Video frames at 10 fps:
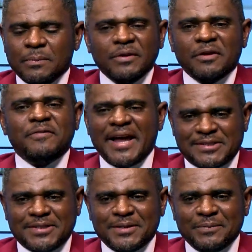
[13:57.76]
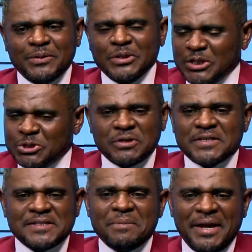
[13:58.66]
simply reflects the
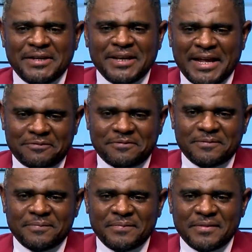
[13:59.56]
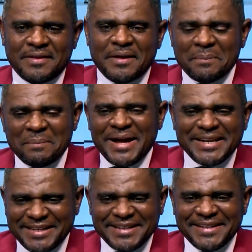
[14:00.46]
choices they made in life.
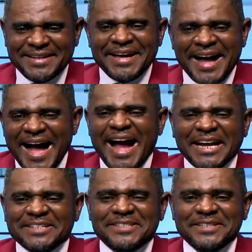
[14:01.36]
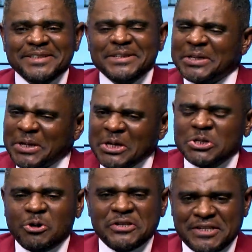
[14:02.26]
Money hides
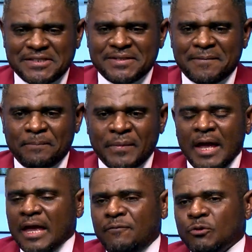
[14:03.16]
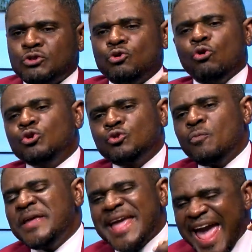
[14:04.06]
in choices. If you choose
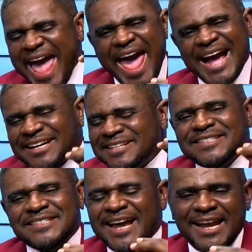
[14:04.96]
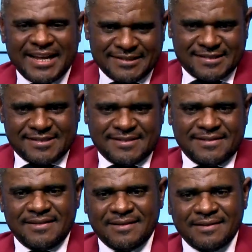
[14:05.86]
to be excellent,
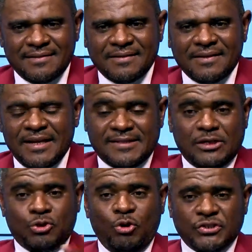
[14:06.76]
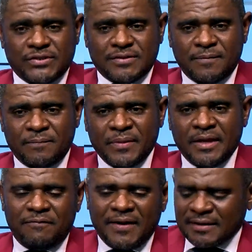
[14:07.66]
it's a choice.
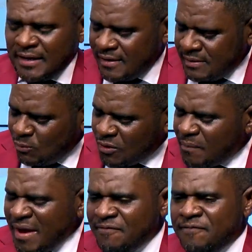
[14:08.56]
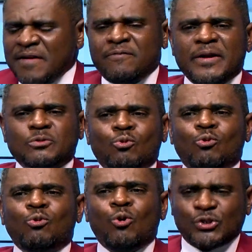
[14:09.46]
In fact, one of my favorite
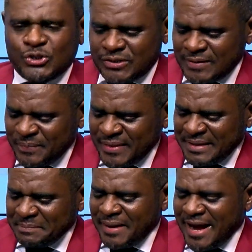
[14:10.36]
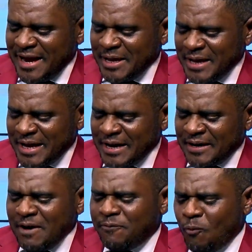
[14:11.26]
quotes by
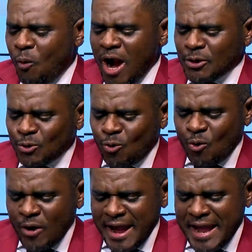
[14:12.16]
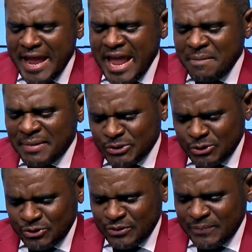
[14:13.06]
Ralph Waldo
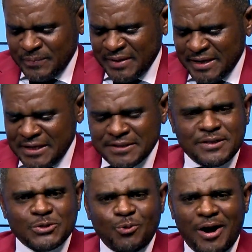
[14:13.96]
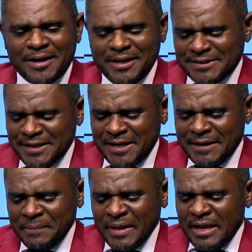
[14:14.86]
Emerson is this one. He
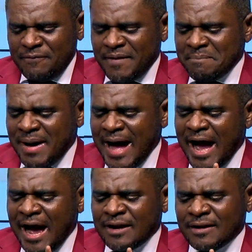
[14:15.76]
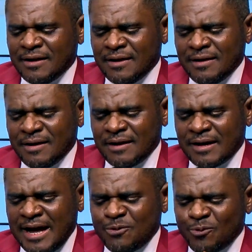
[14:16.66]
said, if a man
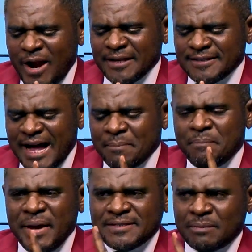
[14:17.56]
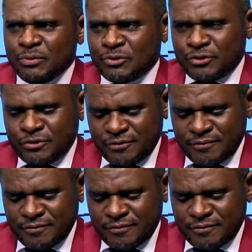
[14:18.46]
can write a better book,